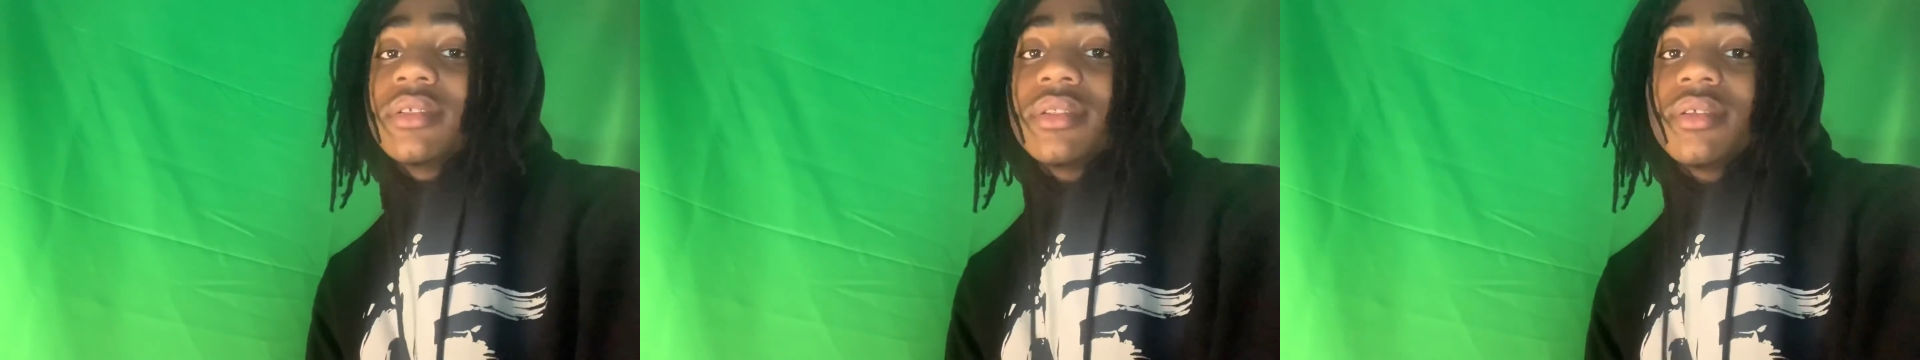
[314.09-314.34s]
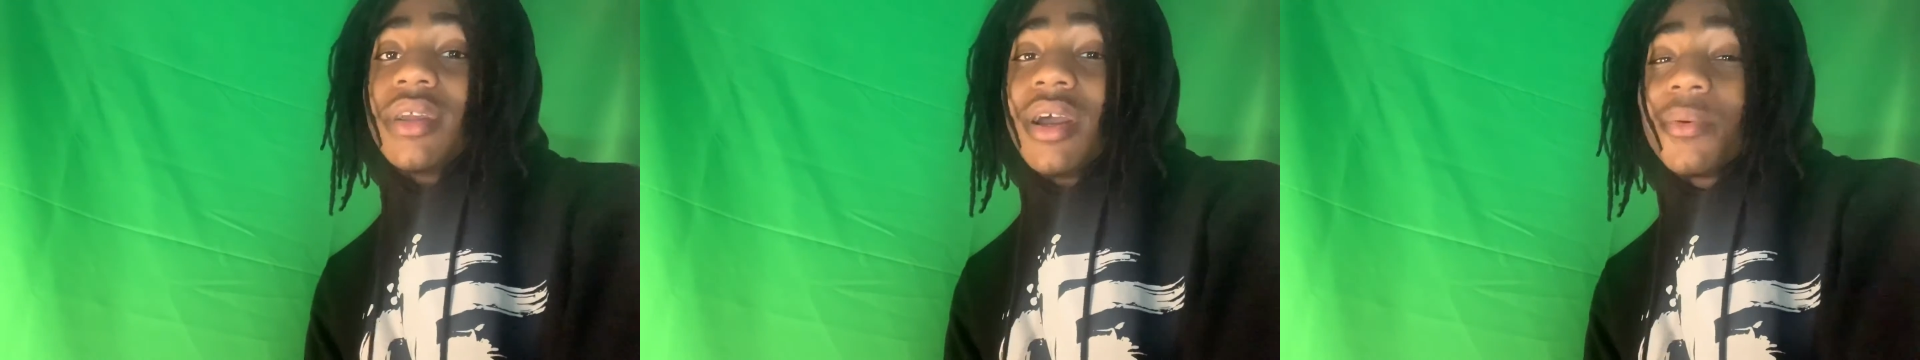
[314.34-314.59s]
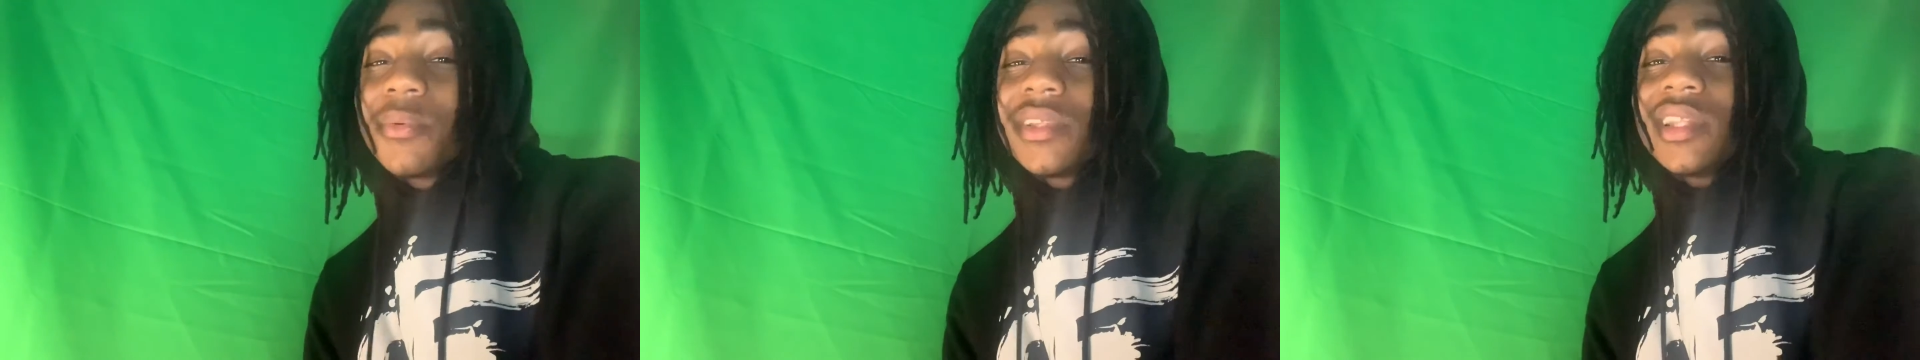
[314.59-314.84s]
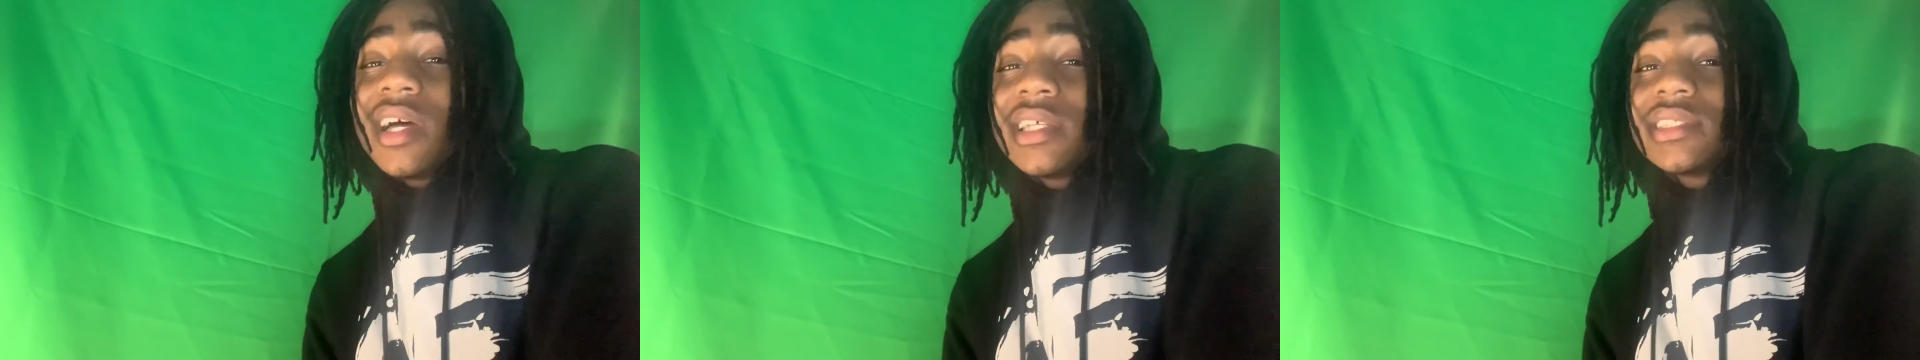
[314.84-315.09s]
Do y'all
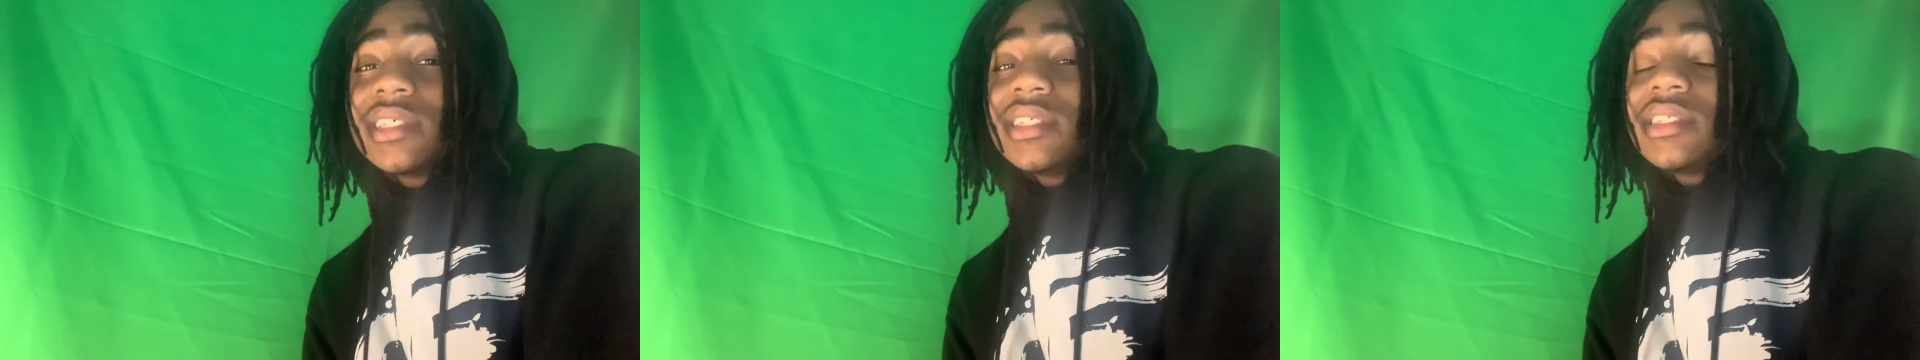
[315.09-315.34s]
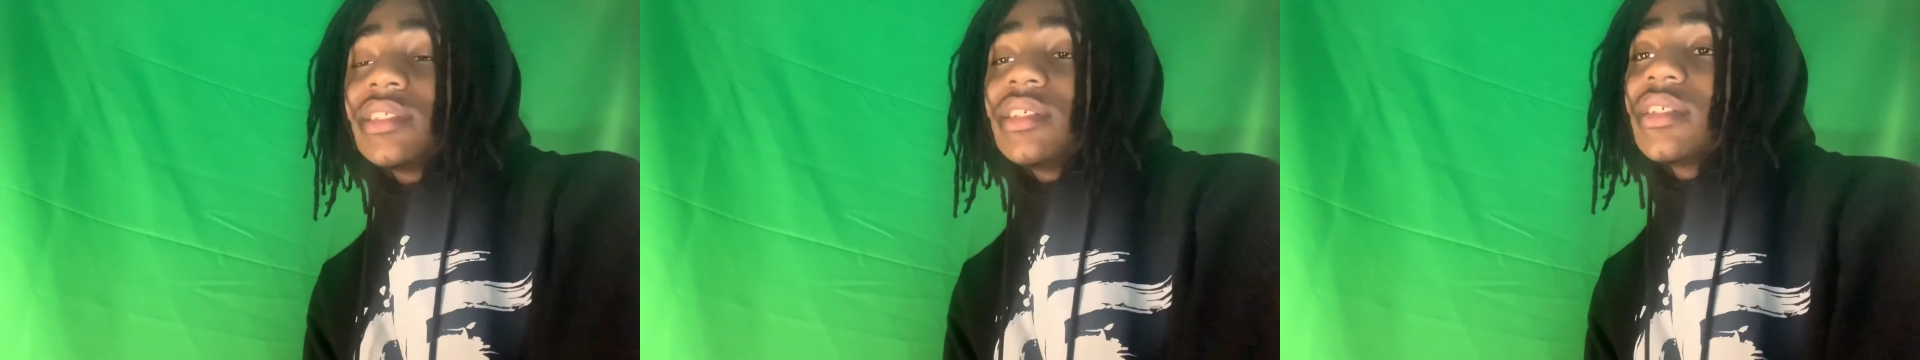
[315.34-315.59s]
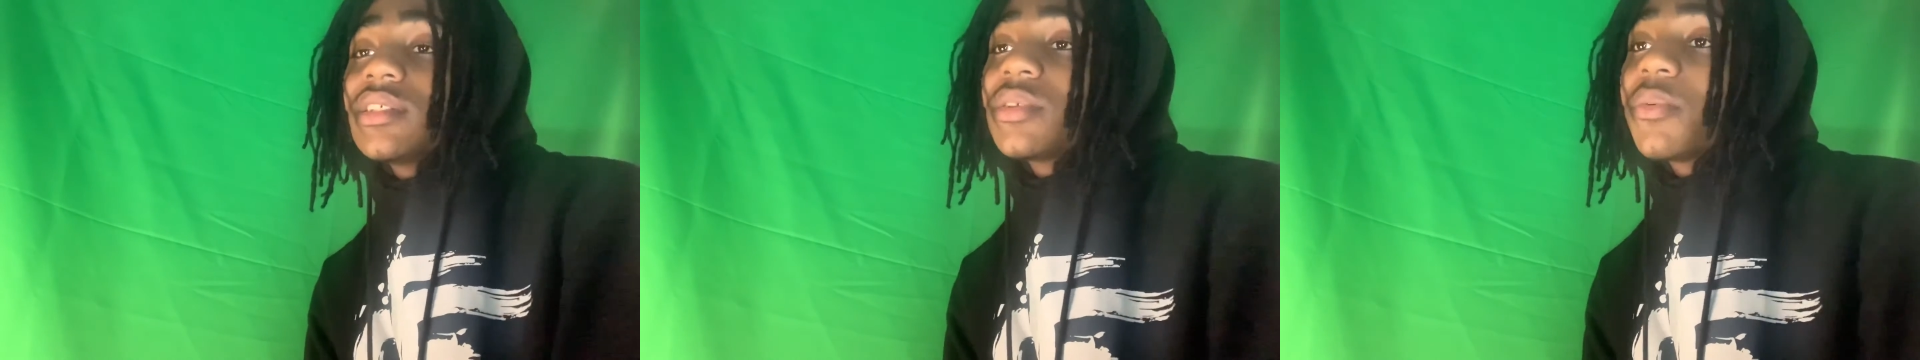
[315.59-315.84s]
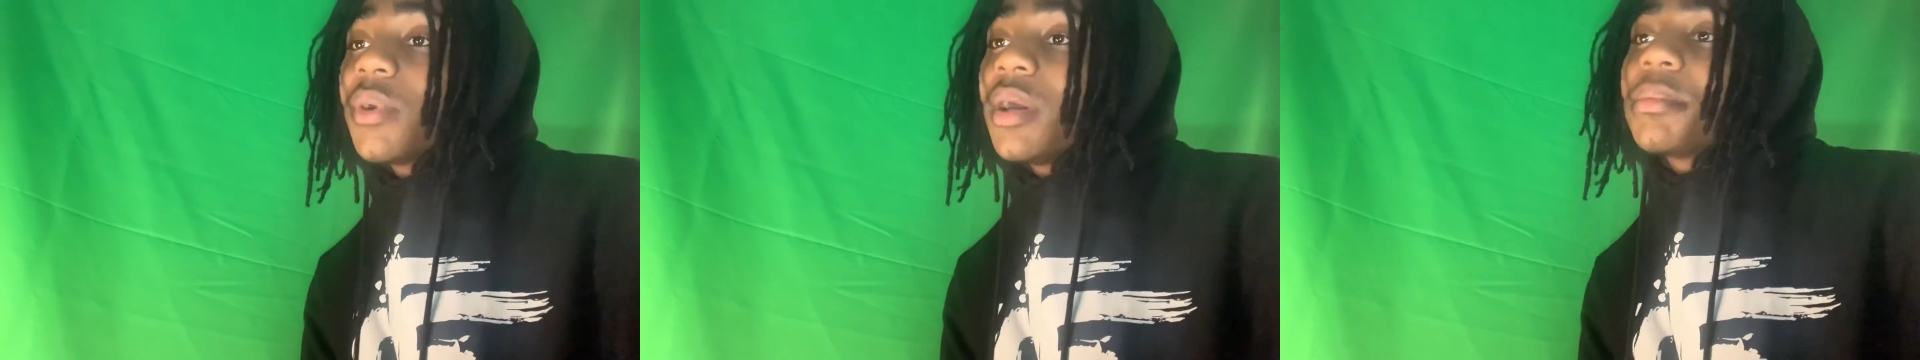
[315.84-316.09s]
realize that this nigga is a
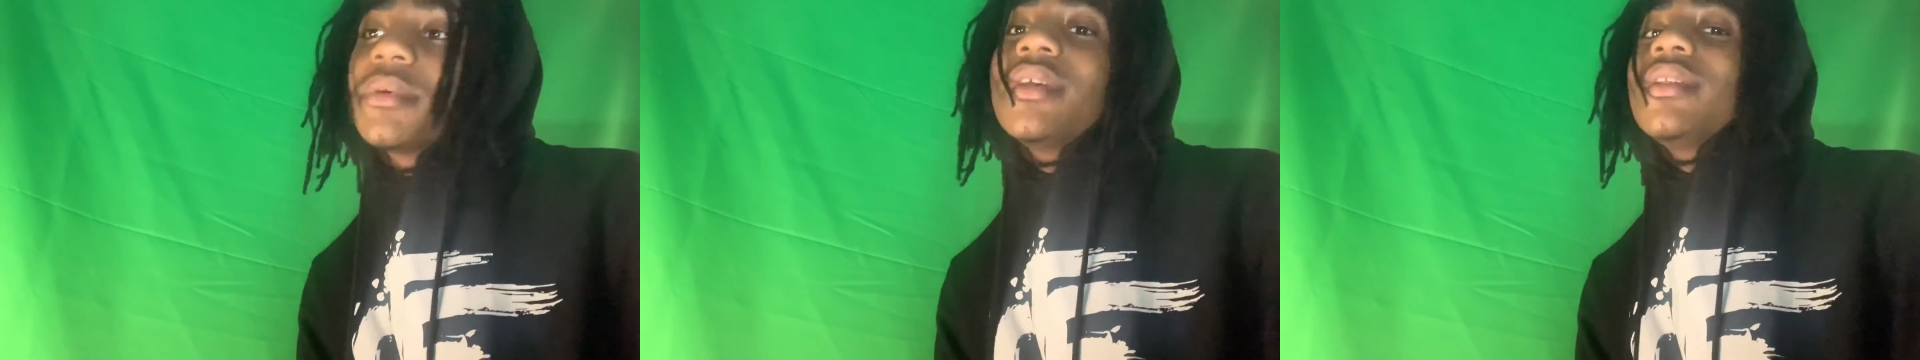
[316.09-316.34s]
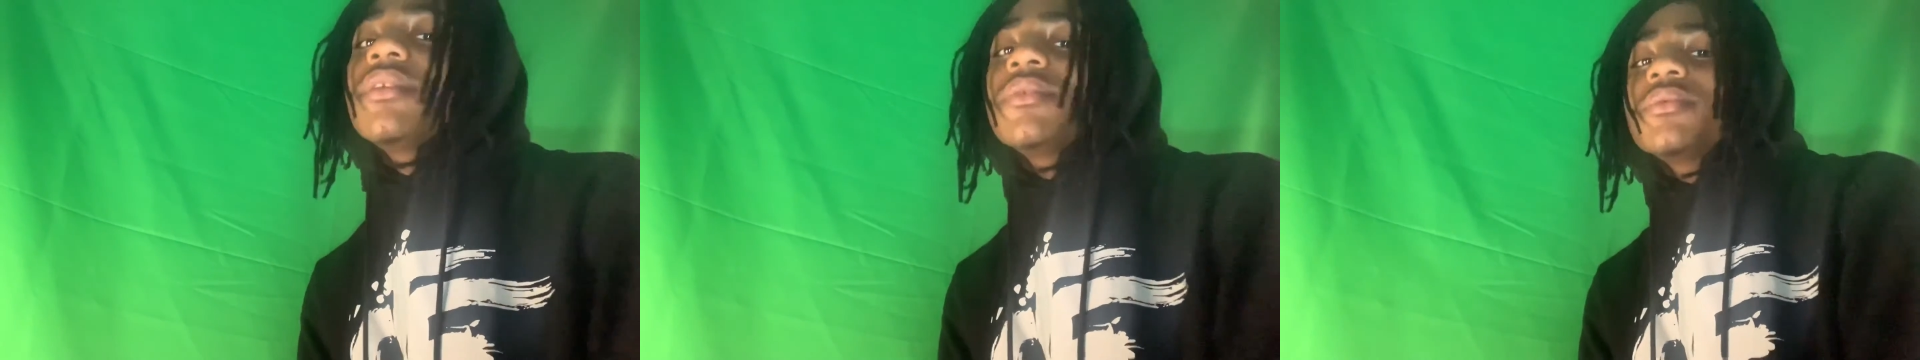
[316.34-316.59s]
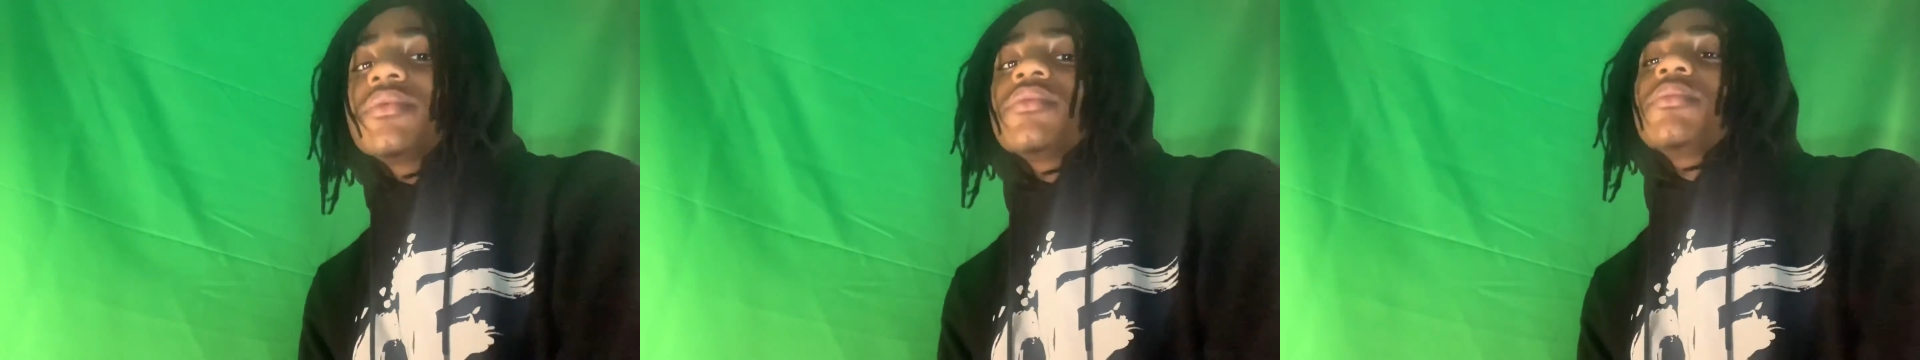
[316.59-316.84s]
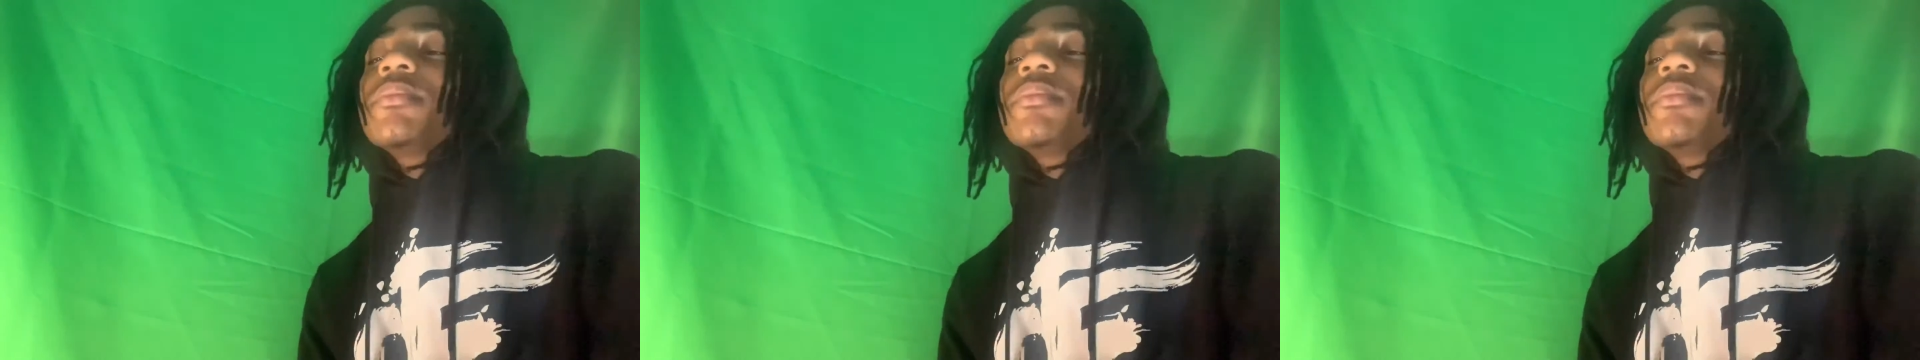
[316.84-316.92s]
rapper and a YouTuber,